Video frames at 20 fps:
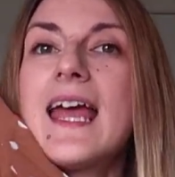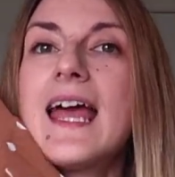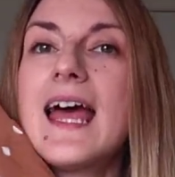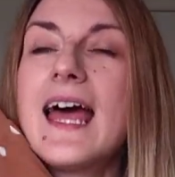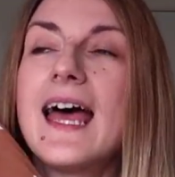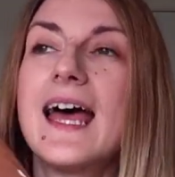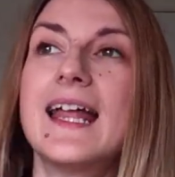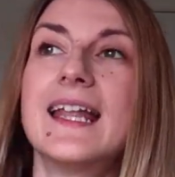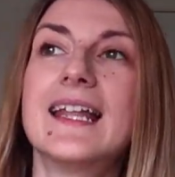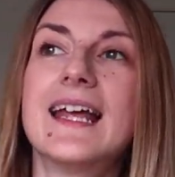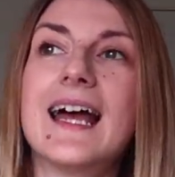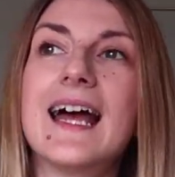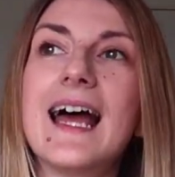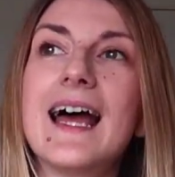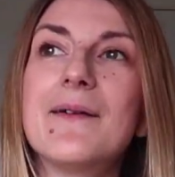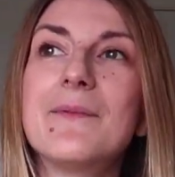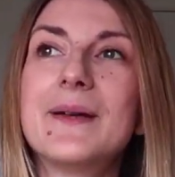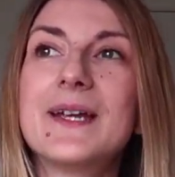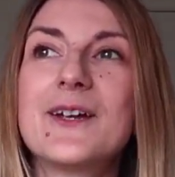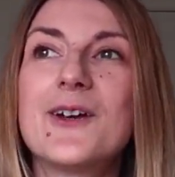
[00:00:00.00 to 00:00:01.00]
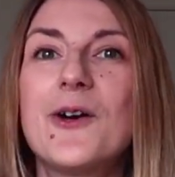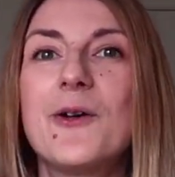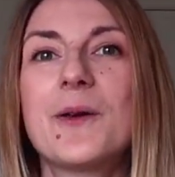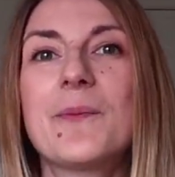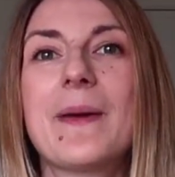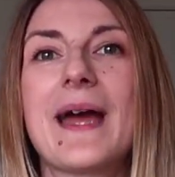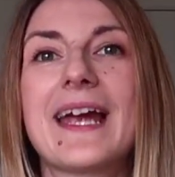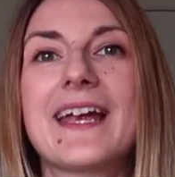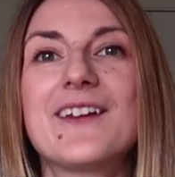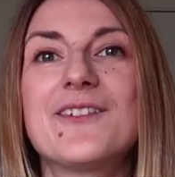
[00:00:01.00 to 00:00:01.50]
And I've been going
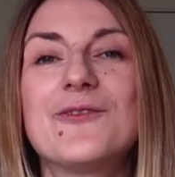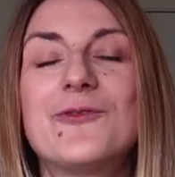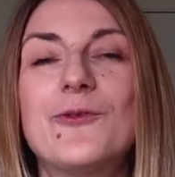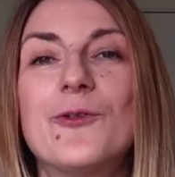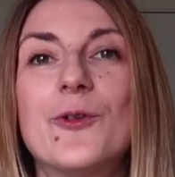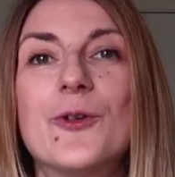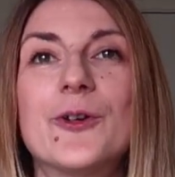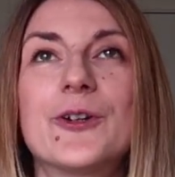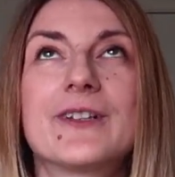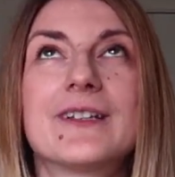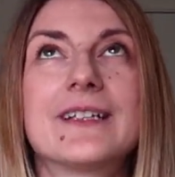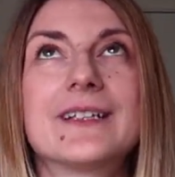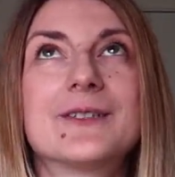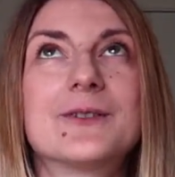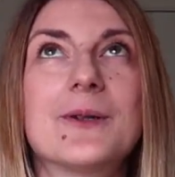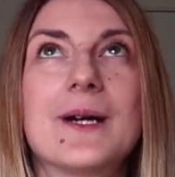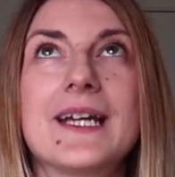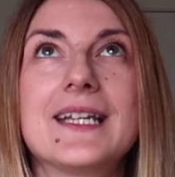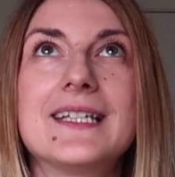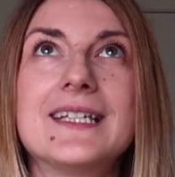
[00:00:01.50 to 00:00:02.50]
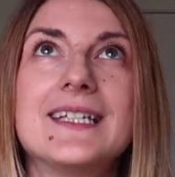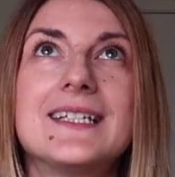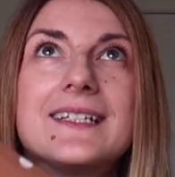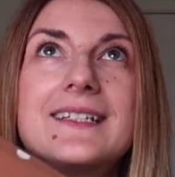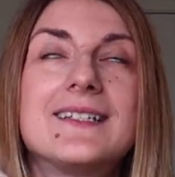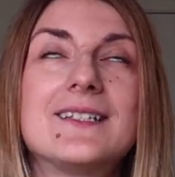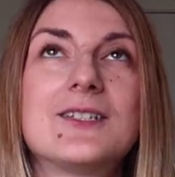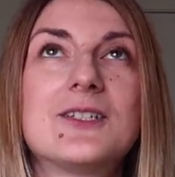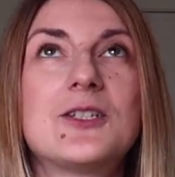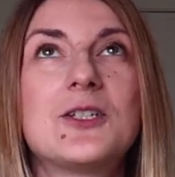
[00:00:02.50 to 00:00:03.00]
back and forth, like, do I need
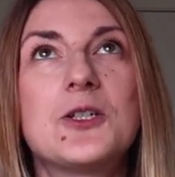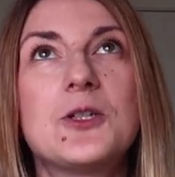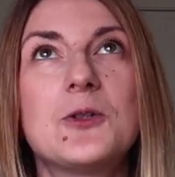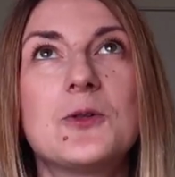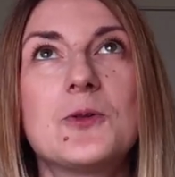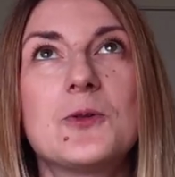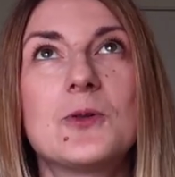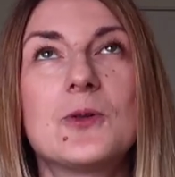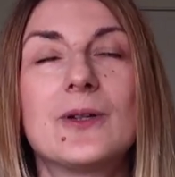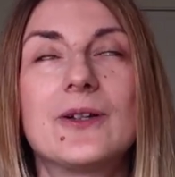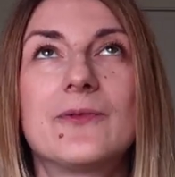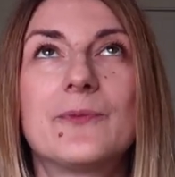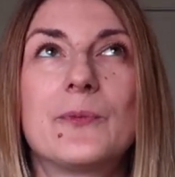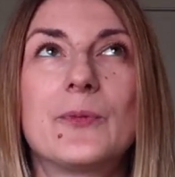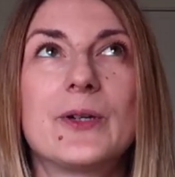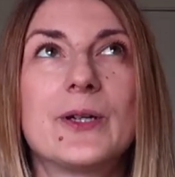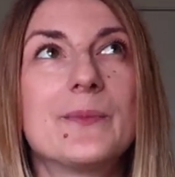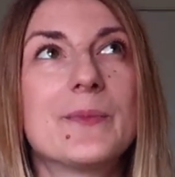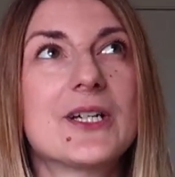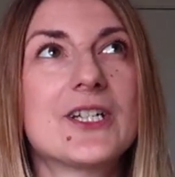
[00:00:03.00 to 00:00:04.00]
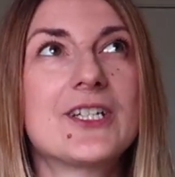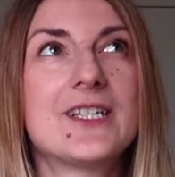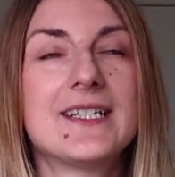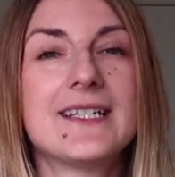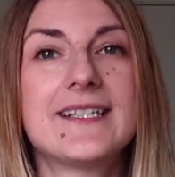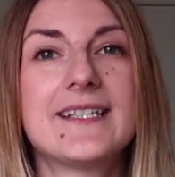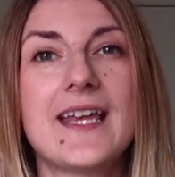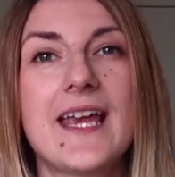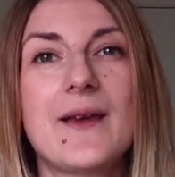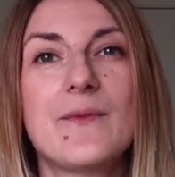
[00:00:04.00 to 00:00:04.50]
two of pretty much
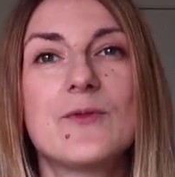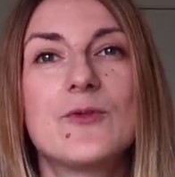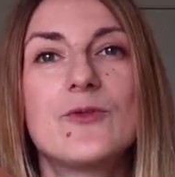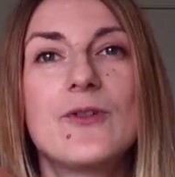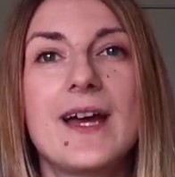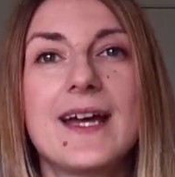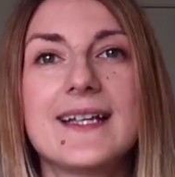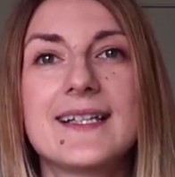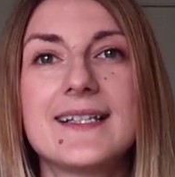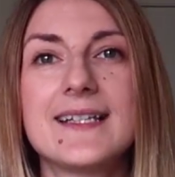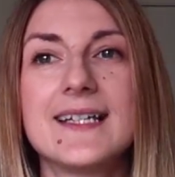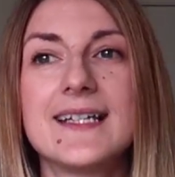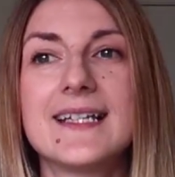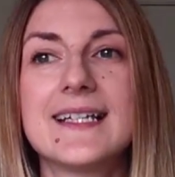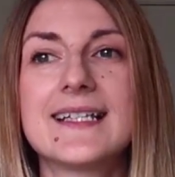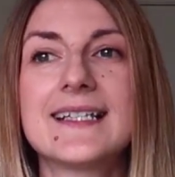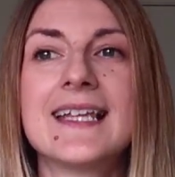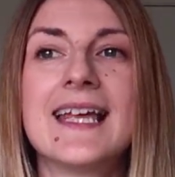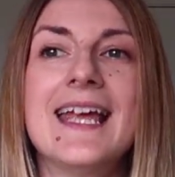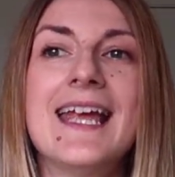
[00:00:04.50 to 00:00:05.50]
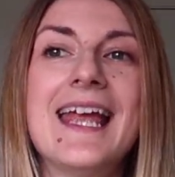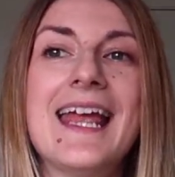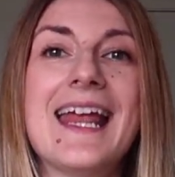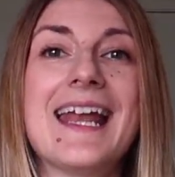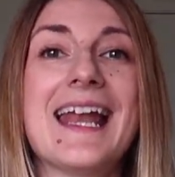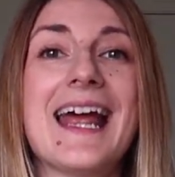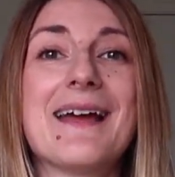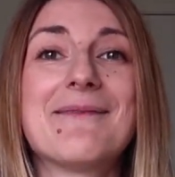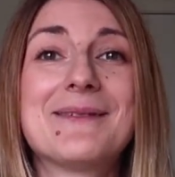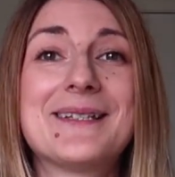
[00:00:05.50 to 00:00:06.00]
the same dresses?
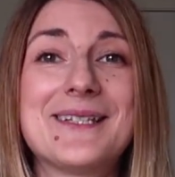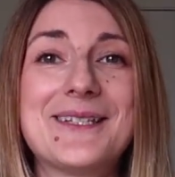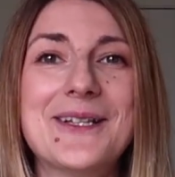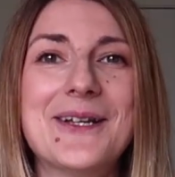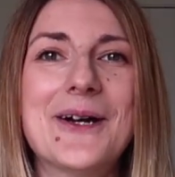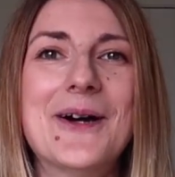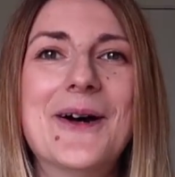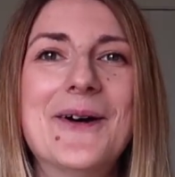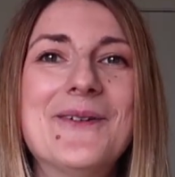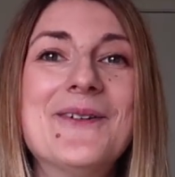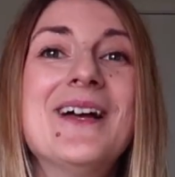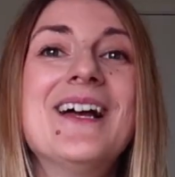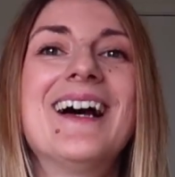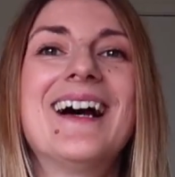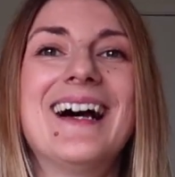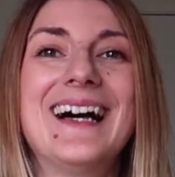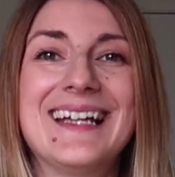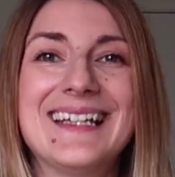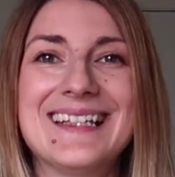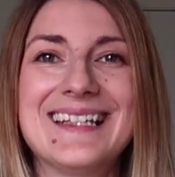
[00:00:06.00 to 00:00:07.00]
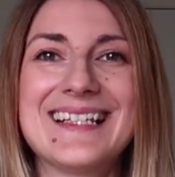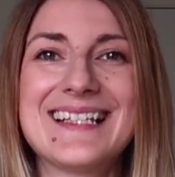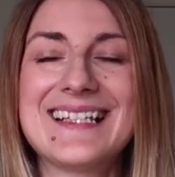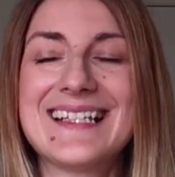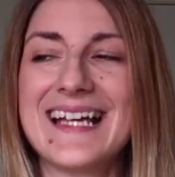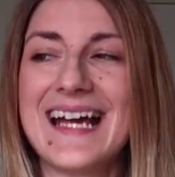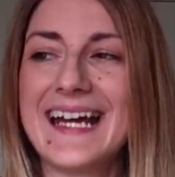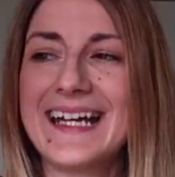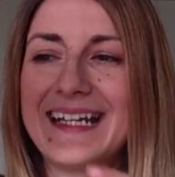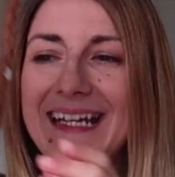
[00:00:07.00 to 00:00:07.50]
And I'm still
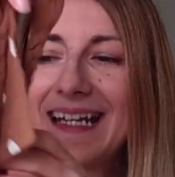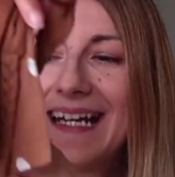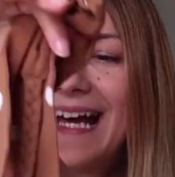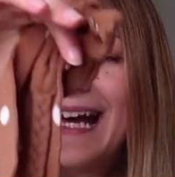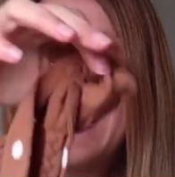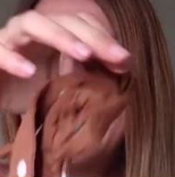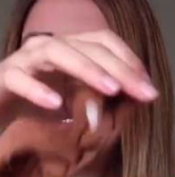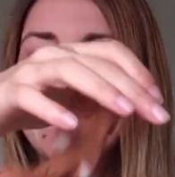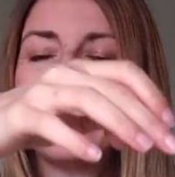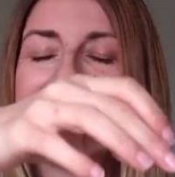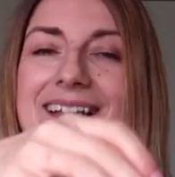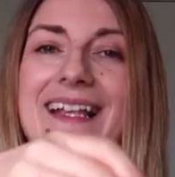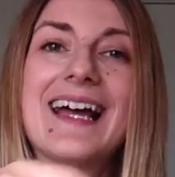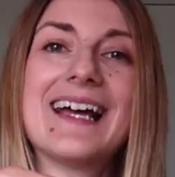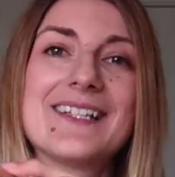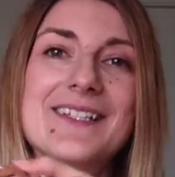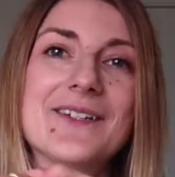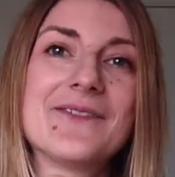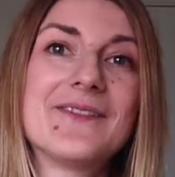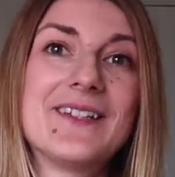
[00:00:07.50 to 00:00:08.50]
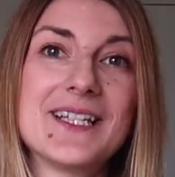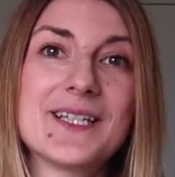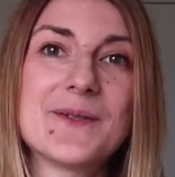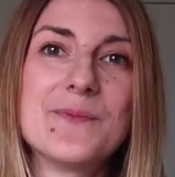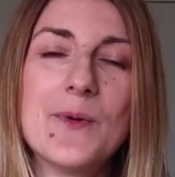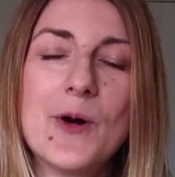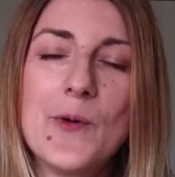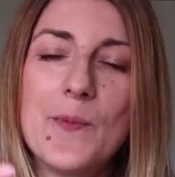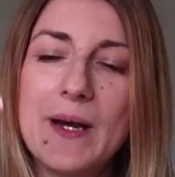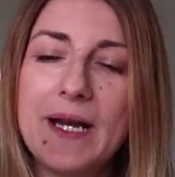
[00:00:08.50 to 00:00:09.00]
undecided as of this
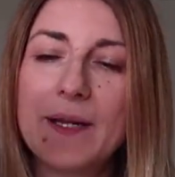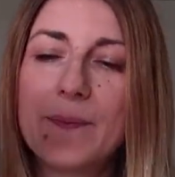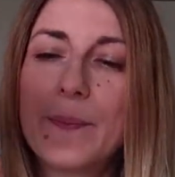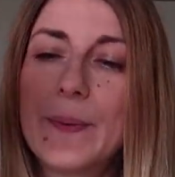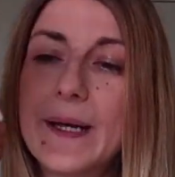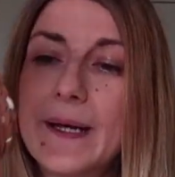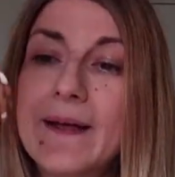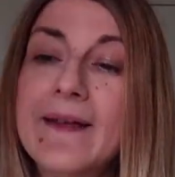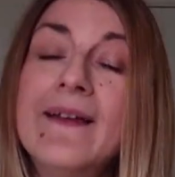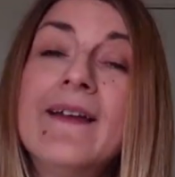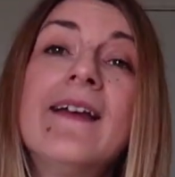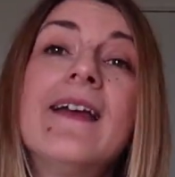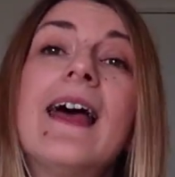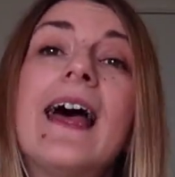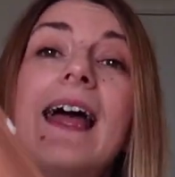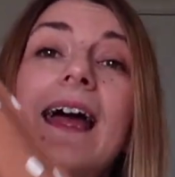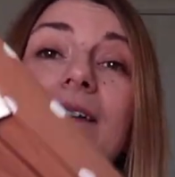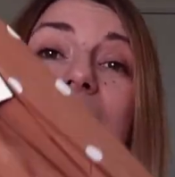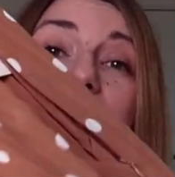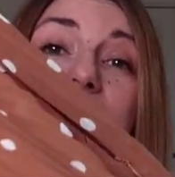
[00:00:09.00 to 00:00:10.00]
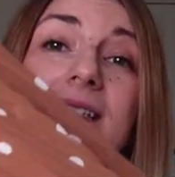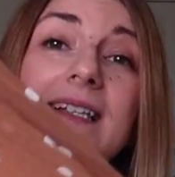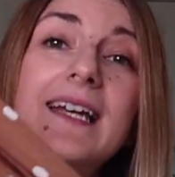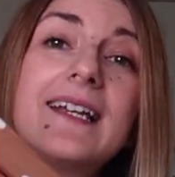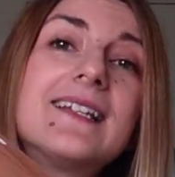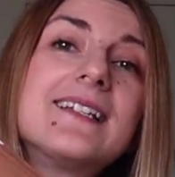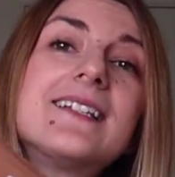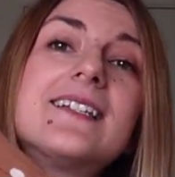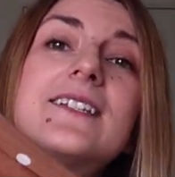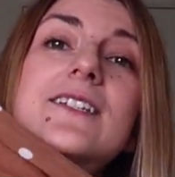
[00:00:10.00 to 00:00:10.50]
moment. But I have to
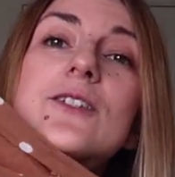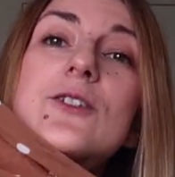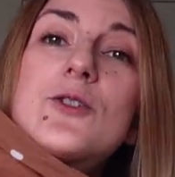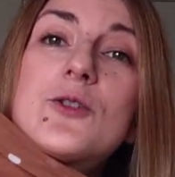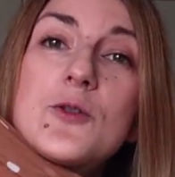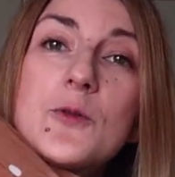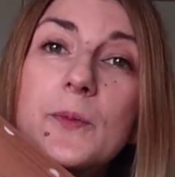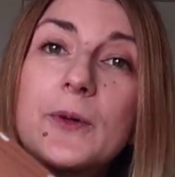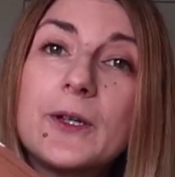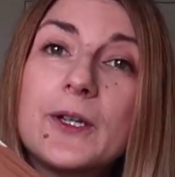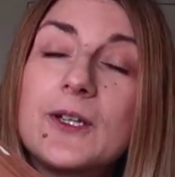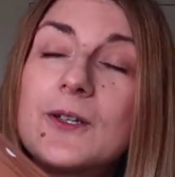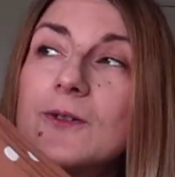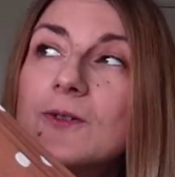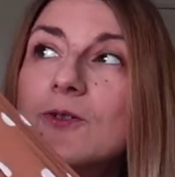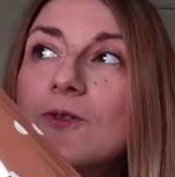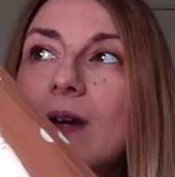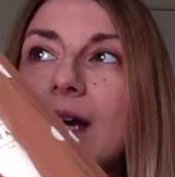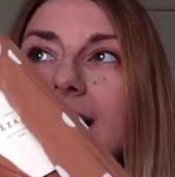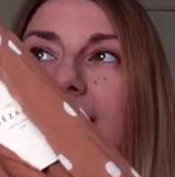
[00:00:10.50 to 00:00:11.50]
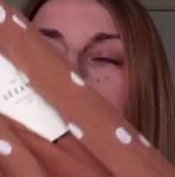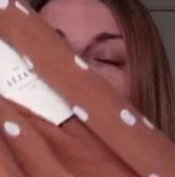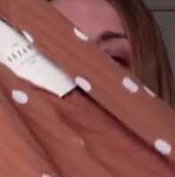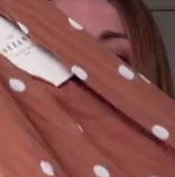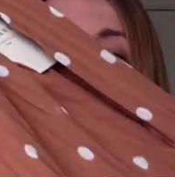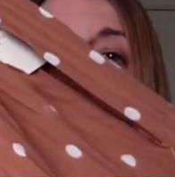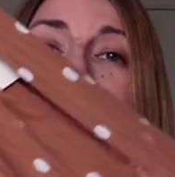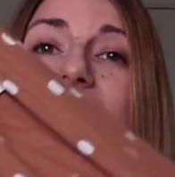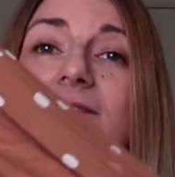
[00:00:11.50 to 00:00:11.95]
say, this is a super cute dress. It's